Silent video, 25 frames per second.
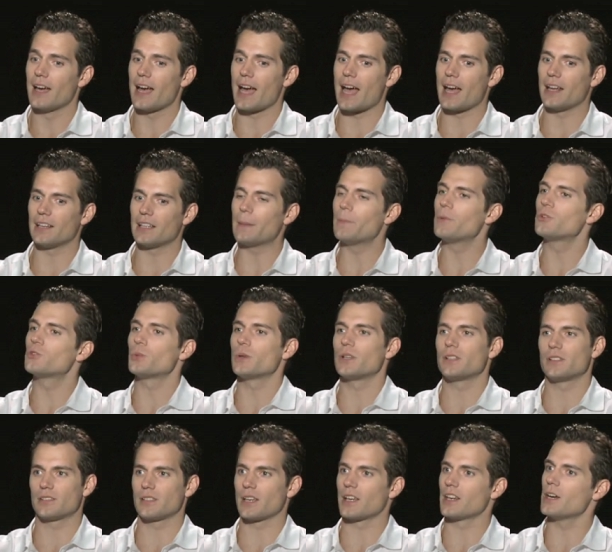And in
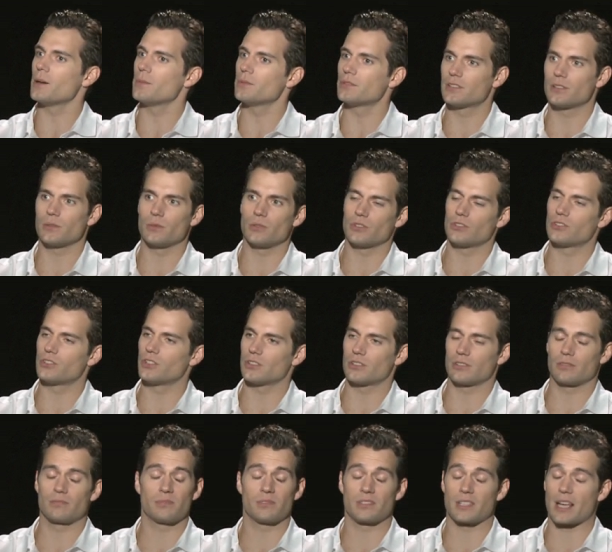between setups, it was
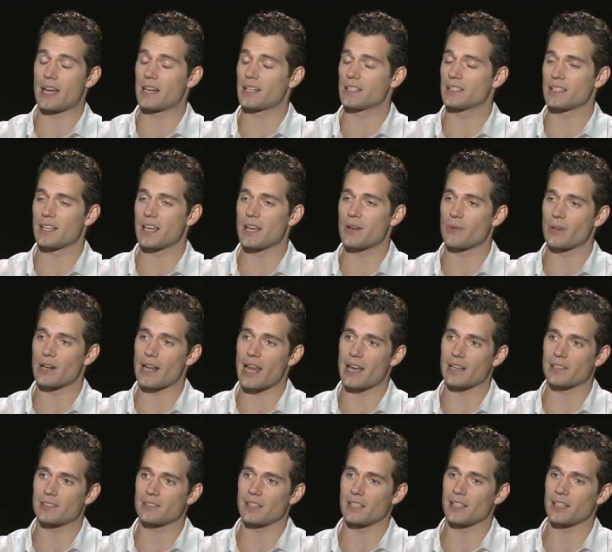just standing there
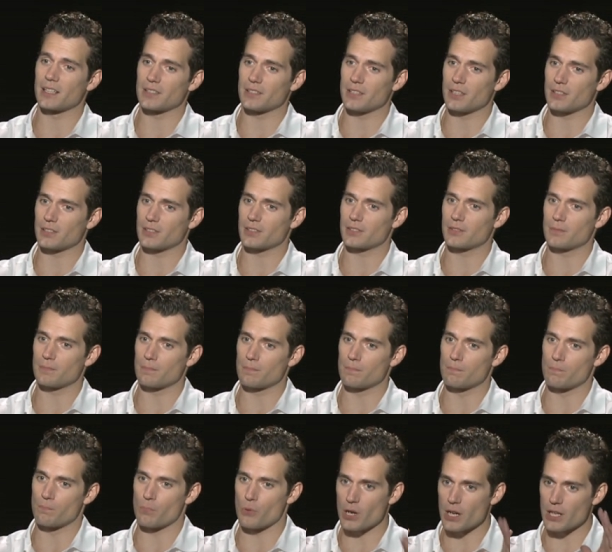relaxing. This
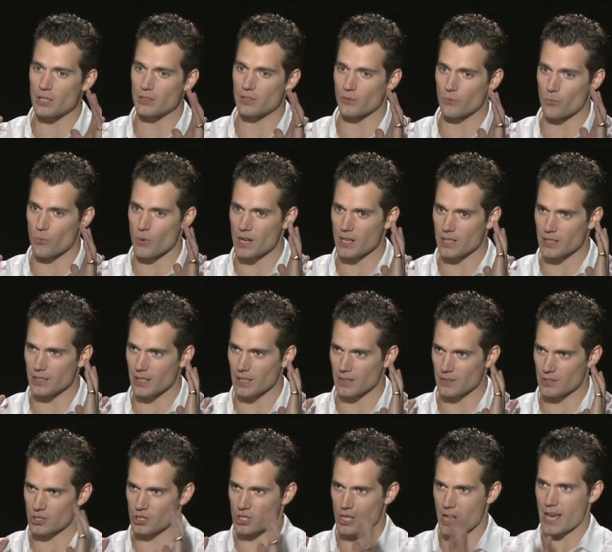breeze of wind
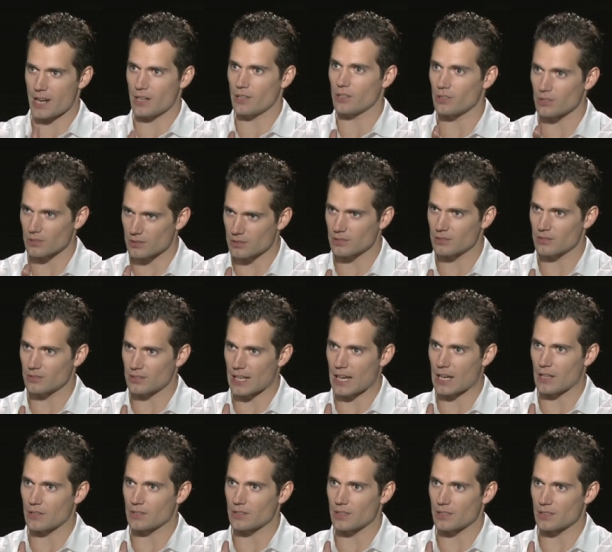gets channeled
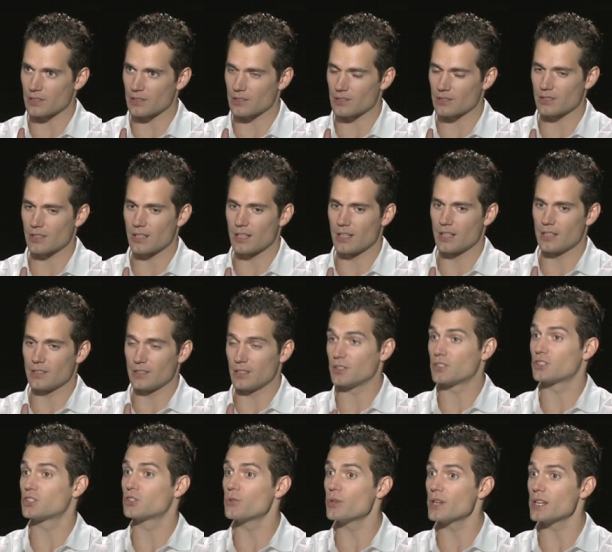down this,
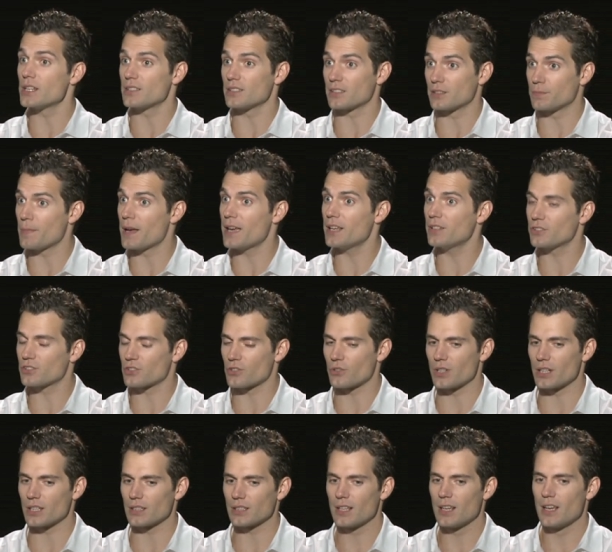this street, this main
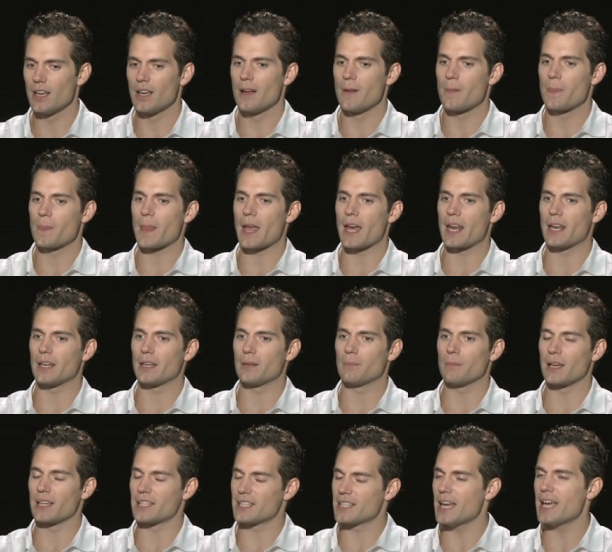street, and
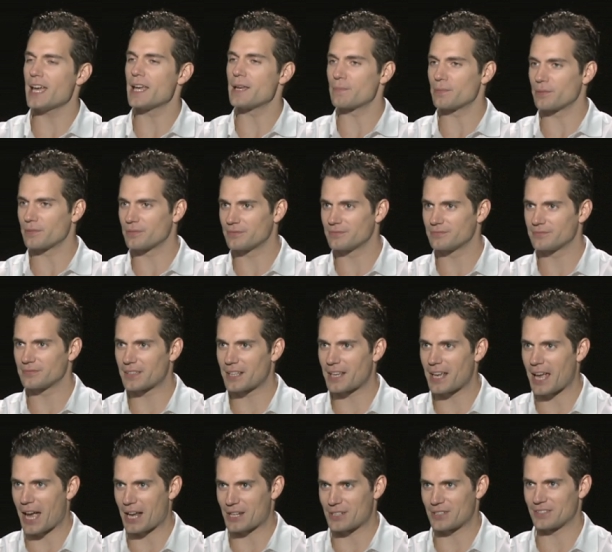my cape
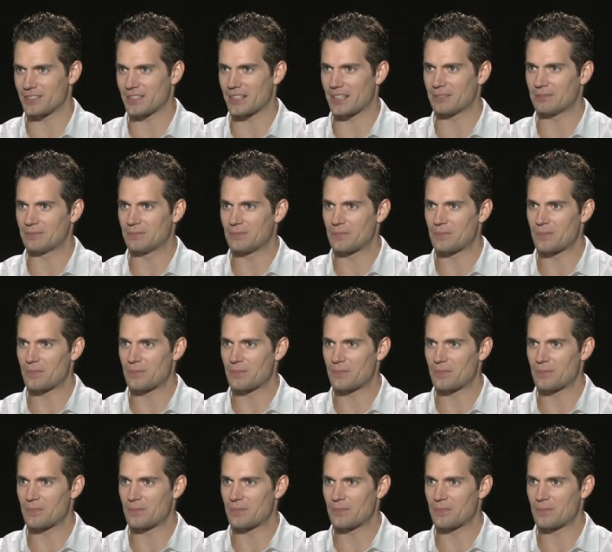catches it.